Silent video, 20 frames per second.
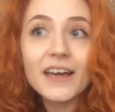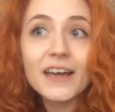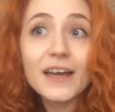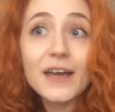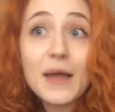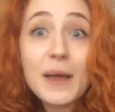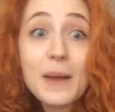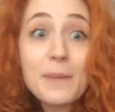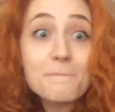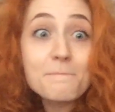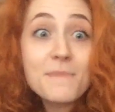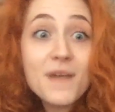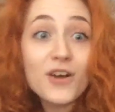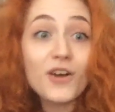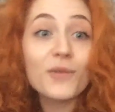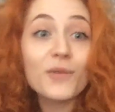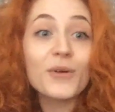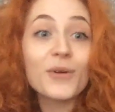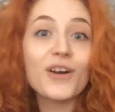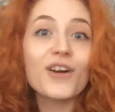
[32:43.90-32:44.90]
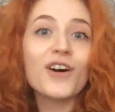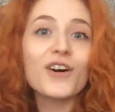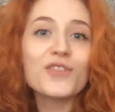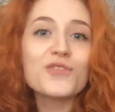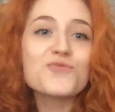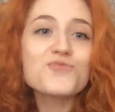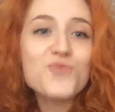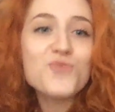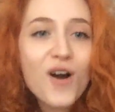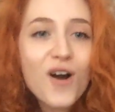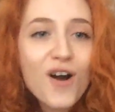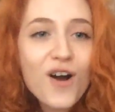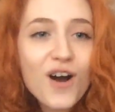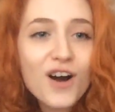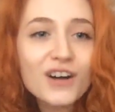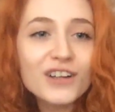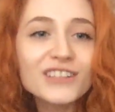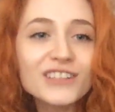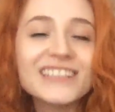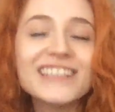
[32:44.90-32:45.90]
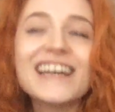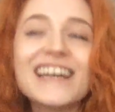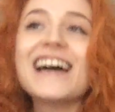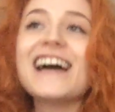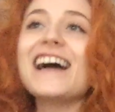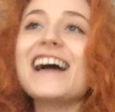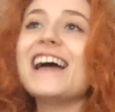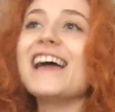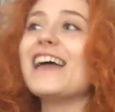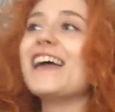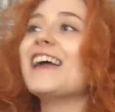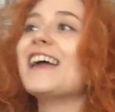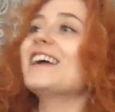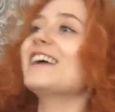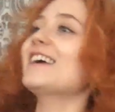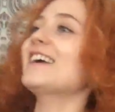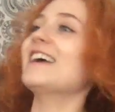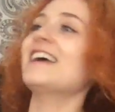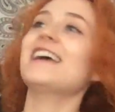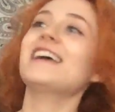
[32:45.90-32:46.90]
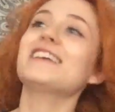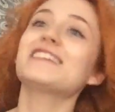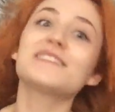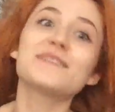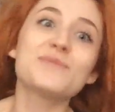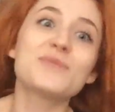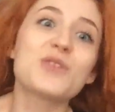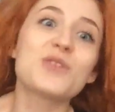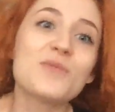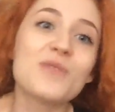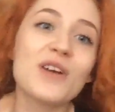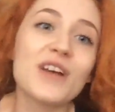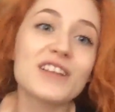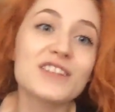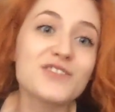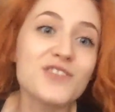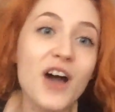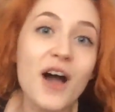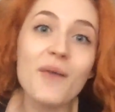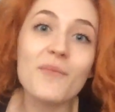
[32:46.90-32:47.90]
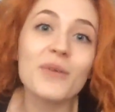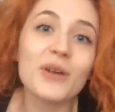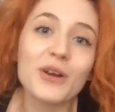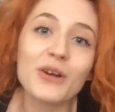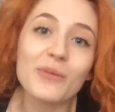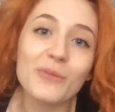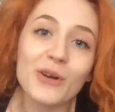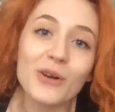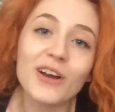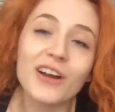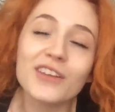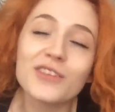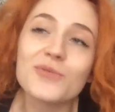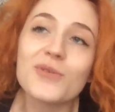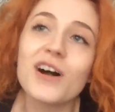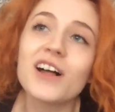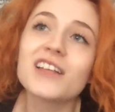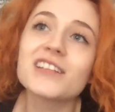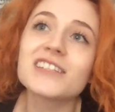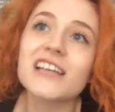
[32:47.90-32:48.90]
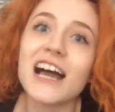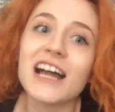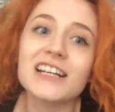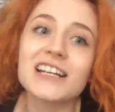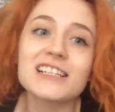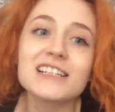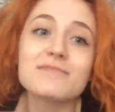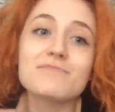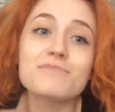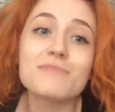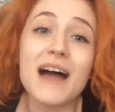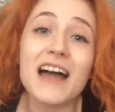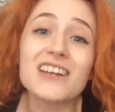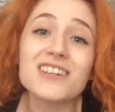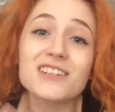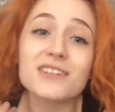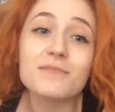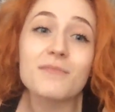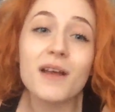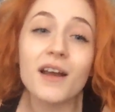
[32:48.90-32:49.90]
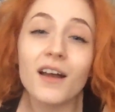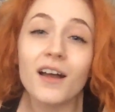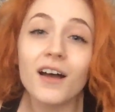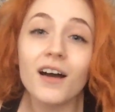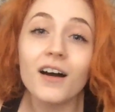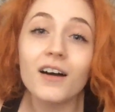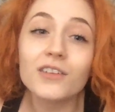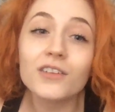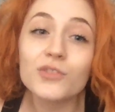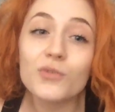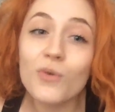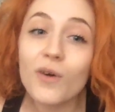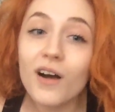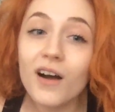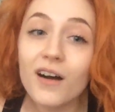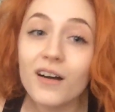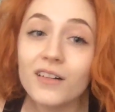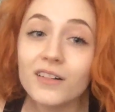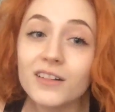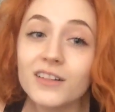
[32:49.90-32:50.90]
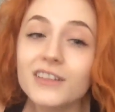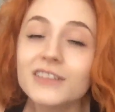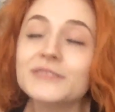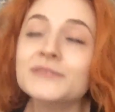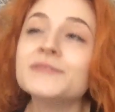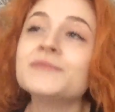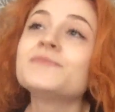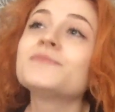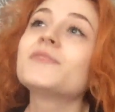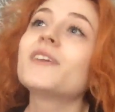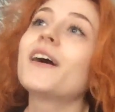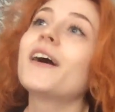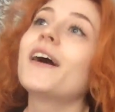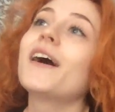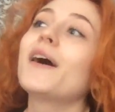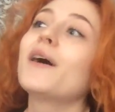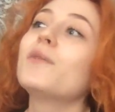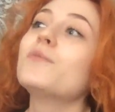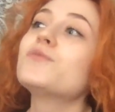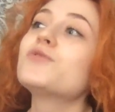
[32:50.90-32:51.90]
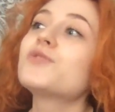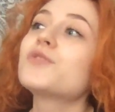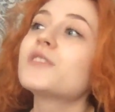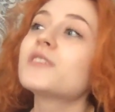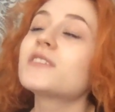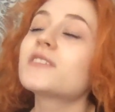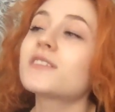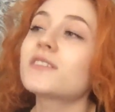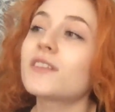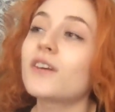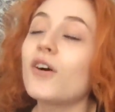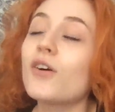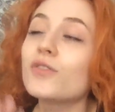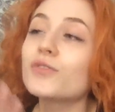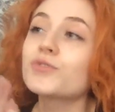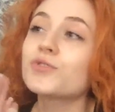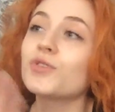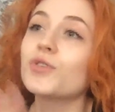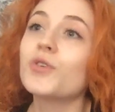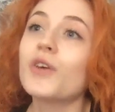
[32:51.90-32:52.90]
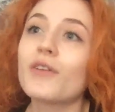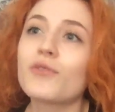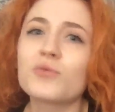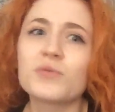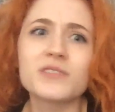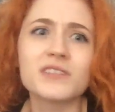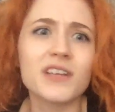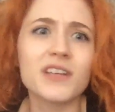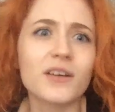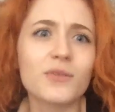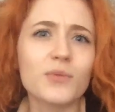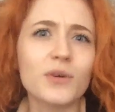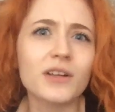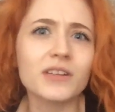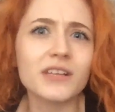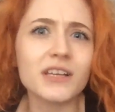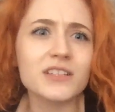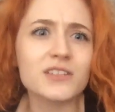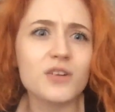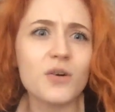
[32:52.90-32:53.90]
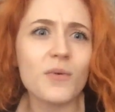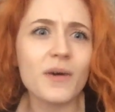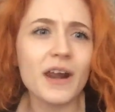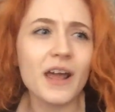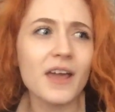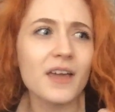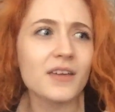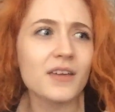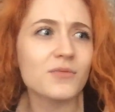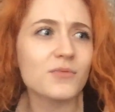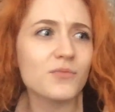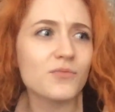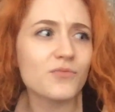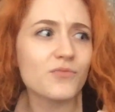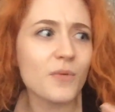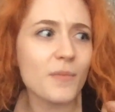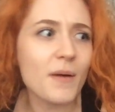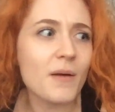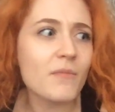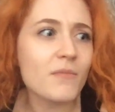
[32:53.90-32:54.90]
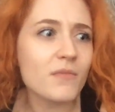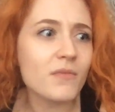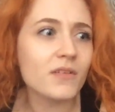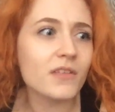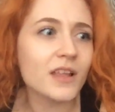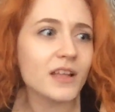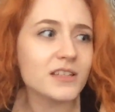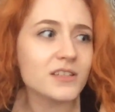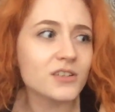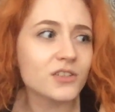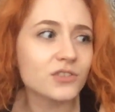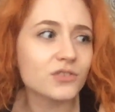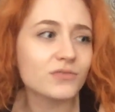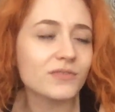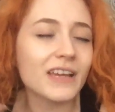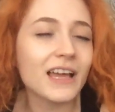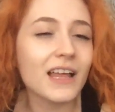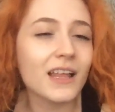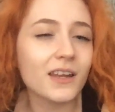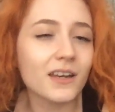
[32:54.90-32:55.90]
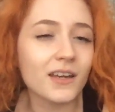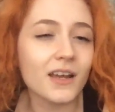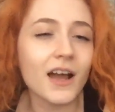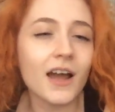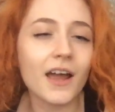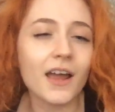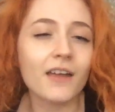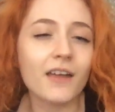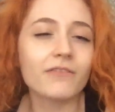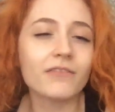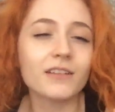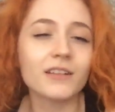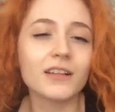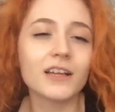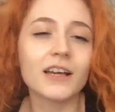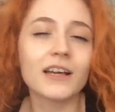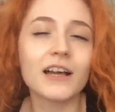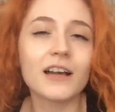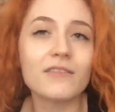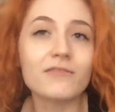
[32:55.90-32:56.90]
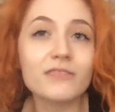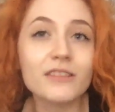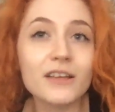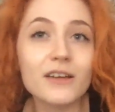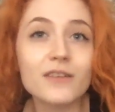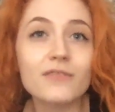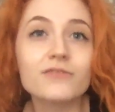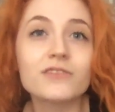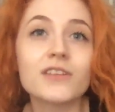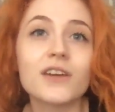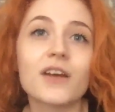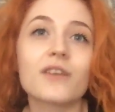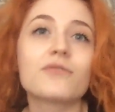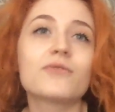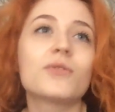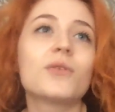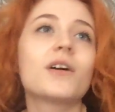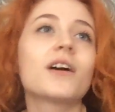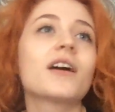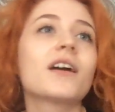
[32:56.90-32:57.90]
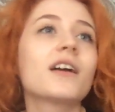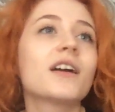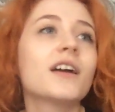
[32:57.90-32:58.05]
mirror, mirror on the wall. Is it mirror, mirror? It's not mirror, mirror on the wall. It's actually magic mirror on the wall. So this also, everyone's like, well, that's not what I remember. That's not the reality I feel like I've lived. Therefore,